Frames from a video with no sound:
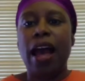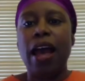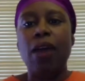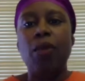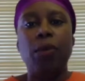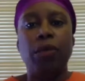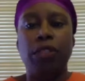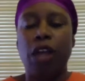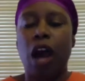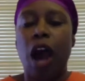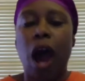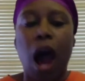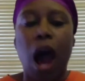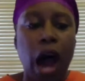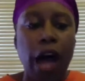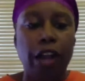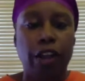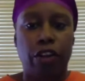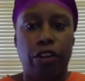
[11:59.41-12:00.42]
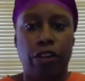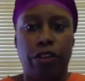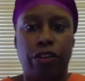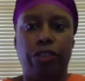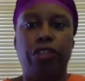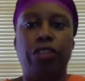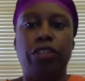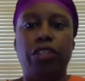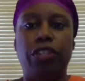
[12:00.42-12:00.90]
I was
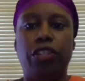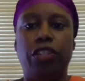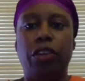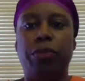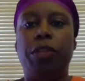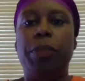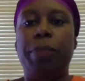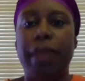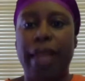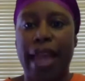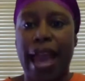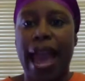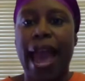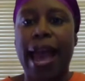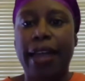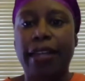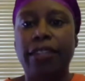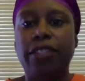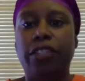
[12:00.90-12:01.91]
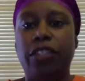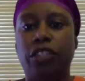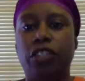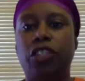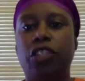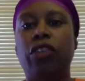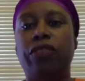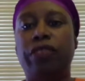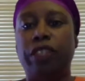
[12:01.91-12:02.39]
honored to be asked
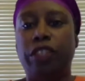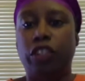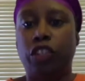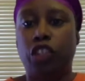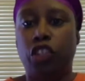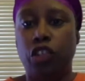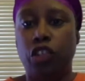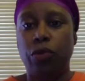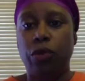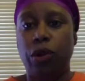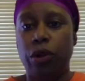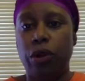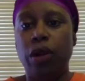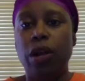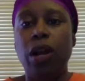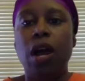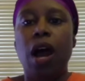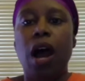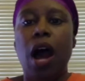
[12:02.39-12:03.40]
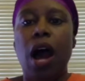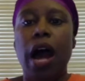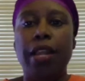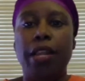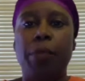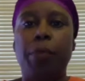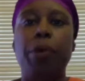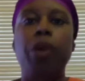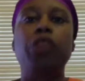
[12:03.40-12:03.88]
to serve juror
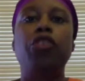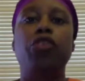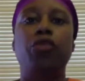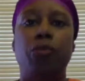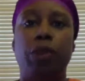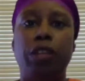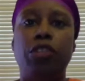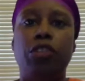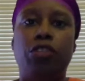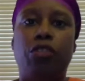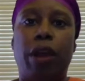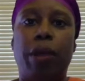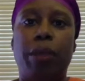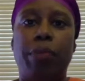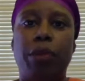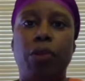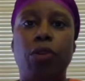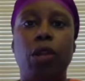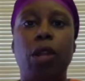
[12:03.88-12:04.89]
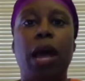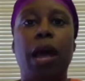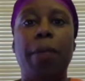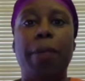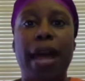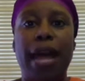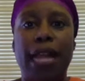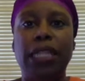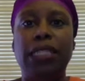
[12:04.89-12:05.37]
on the Bertrand Russell Tribunal
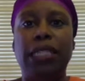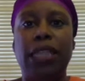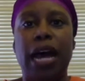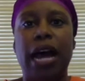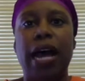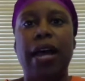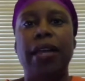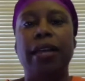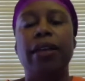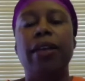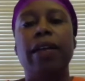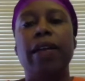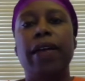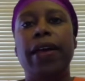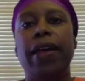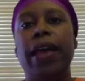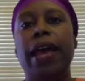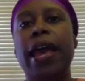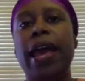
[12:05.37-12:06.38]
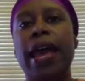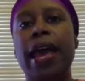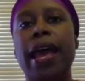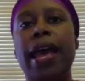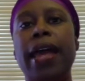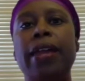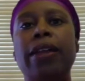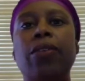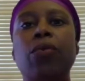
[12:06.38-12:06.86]
on Palestine.
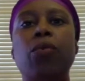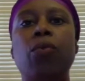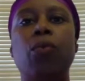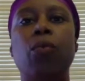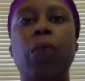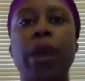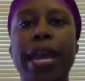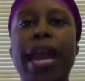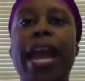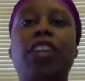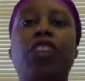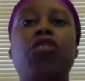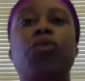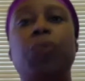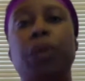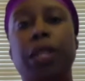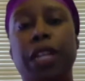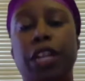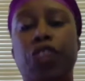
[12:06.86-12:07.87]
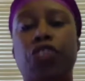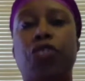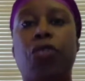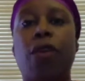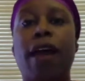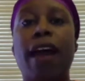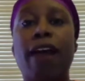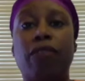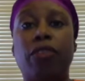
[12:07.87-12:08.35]
And we actually
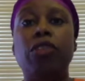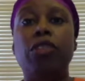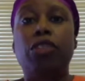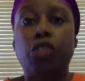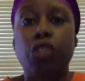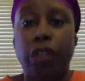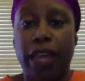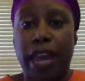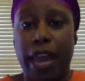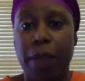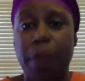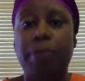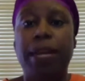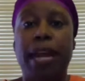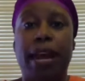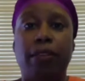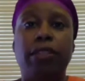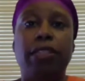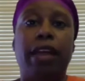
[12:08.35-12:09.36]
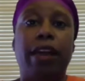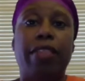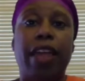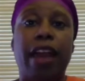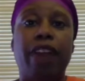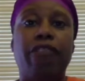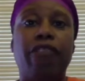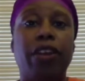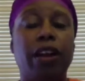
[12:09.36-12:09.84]
traveled to Cape Town,
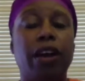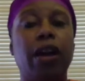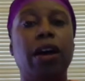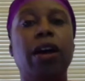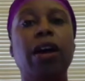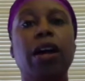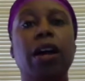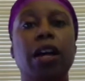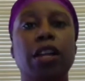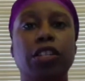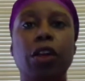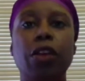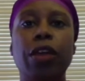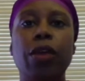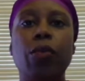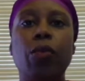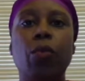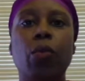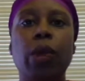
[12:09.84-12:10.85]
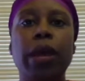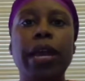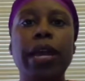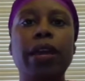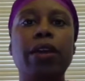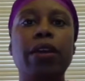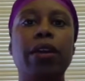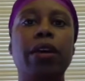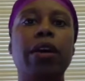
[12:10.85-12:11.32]
South Africa, so that
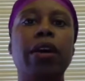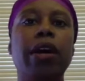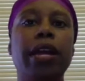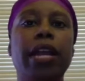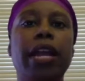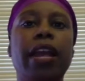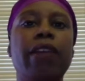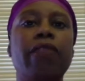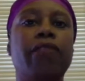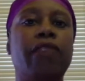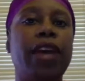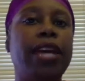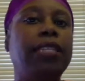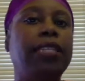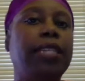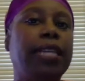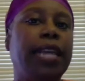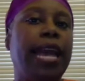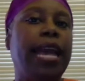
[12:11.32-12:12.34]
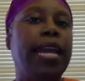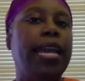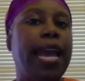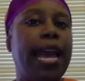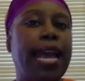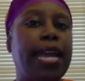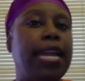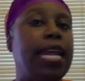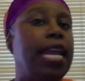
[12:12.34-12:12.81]
we could
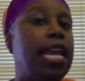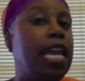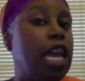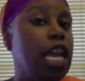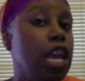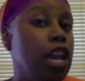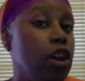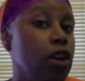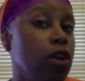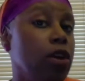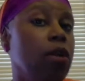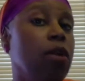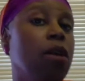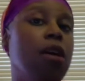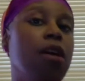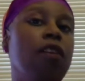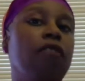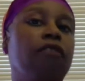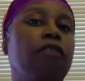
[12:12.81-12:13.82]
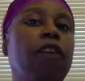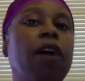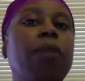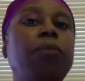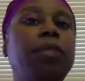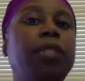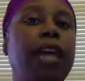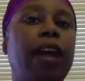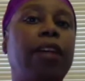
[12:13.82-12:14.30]
investigate and hear
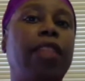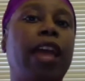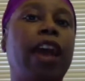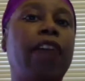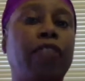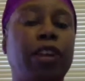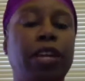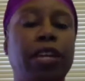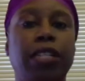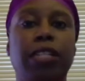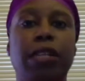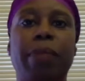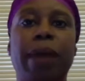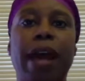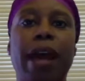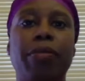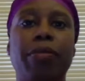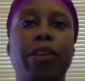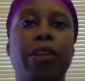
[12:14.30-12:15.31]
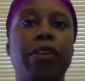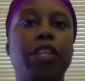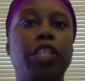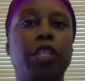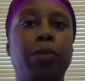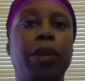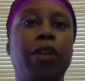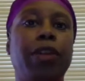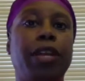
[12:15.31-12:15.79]
from South Africans about
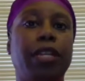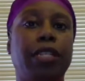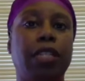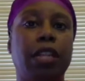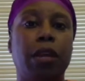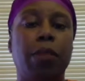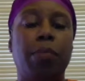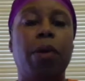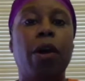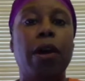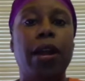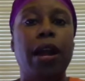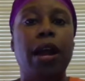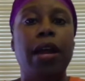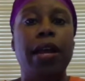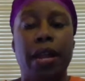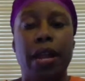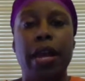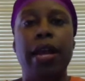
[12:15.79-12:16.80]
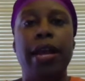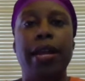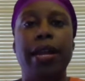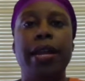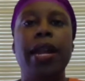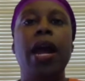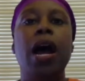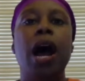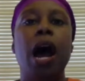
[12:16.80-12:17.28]
their experience in
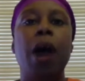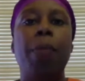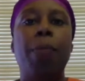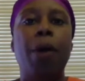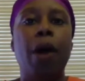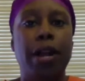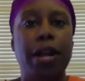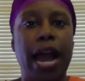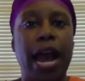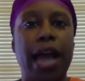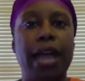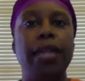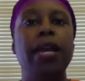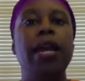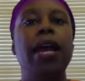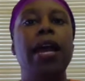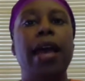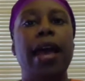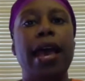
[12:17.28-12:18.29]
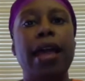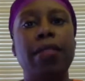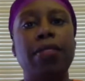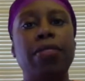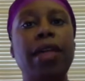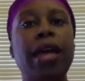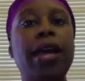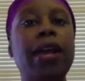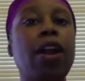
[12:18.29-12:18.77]
apartheid,
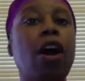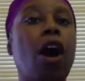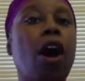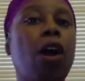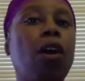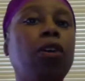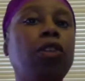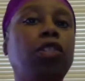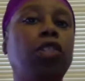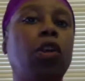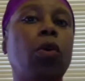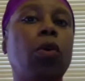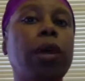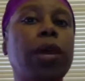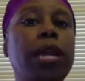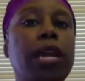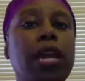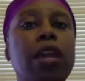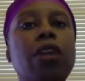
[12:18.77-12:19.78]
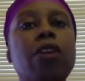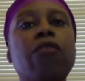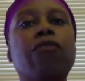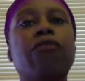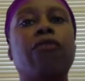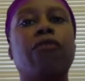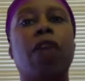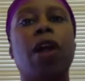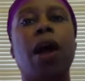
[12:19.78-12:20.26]
and then also
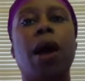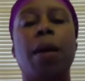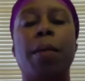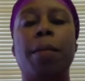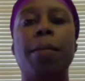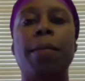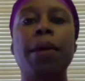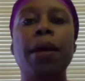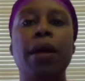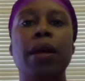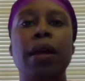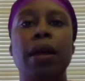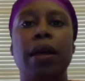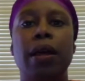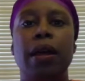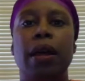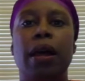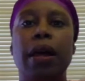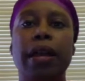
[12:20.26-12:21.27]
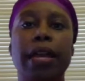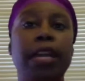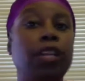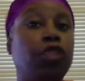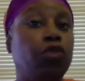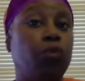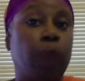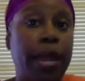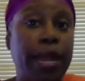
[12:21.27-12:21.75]
hear from
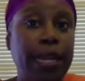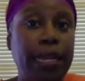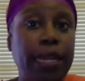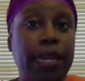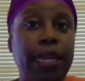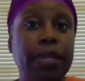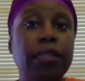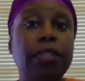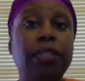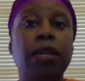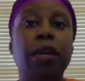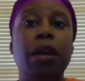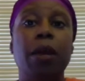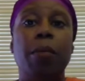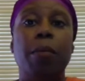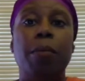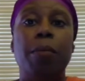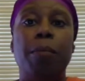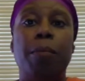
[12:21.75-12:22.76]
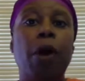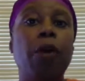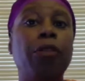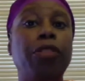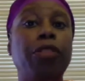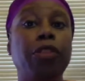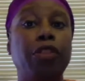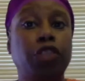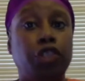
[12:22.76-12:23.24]
Israelis,
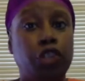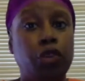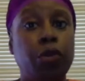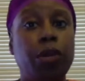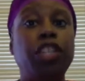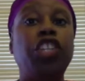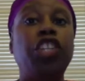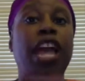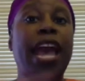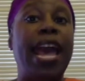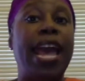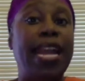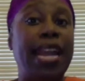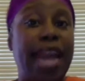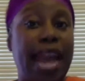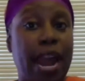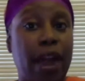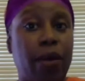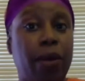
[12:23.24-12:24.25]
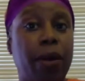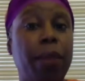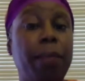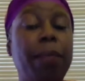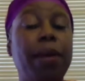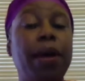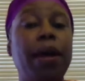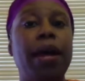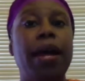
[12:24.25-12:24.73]
both Jewish and
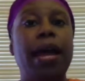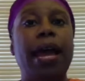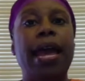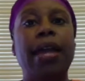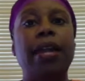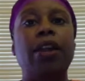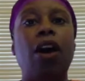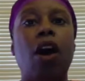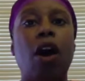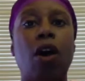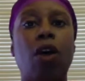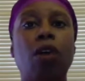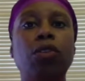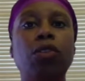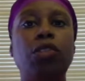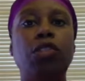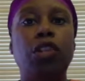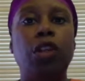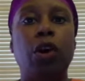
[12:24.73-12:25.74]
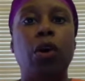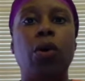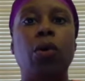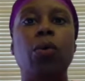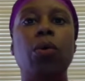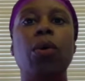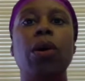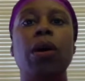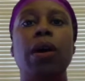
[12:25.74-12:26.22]
Arab, and
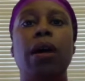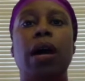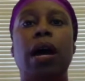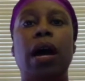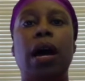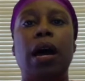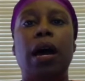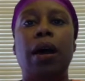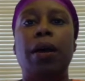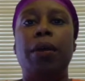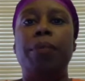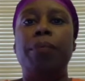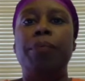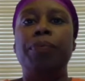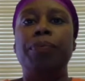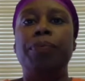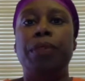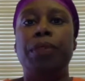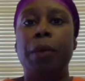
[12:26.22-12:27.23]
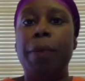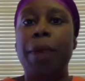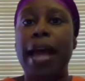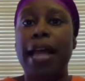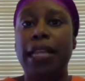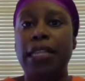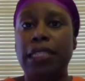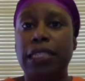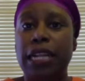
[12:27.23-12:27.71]
also the
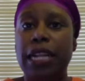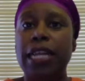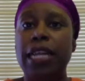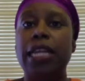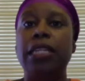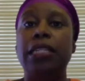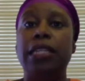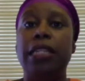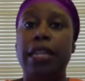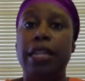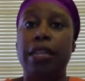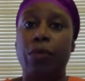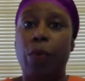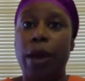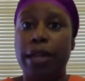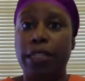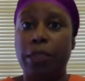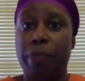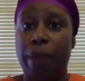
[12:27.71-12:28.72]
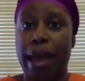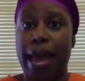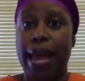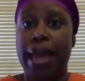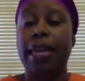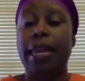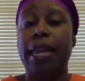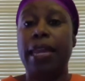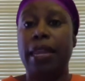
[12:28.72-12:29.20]
Palestinians in the West
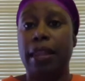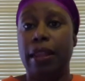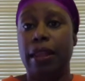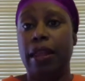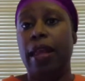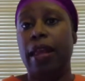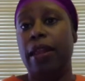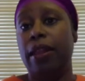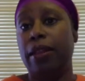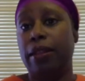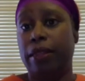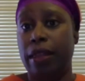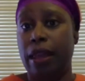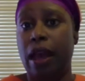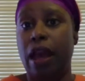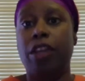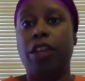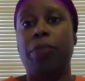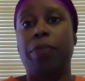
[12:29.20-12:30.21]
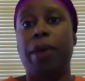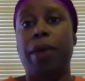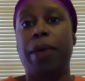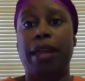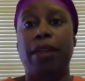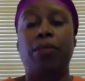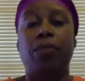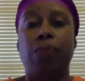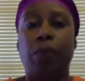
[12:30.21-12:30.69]
Bank and the
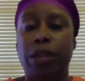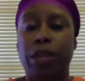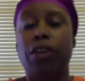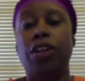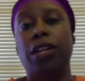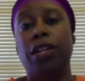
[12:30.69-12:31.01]
occupied.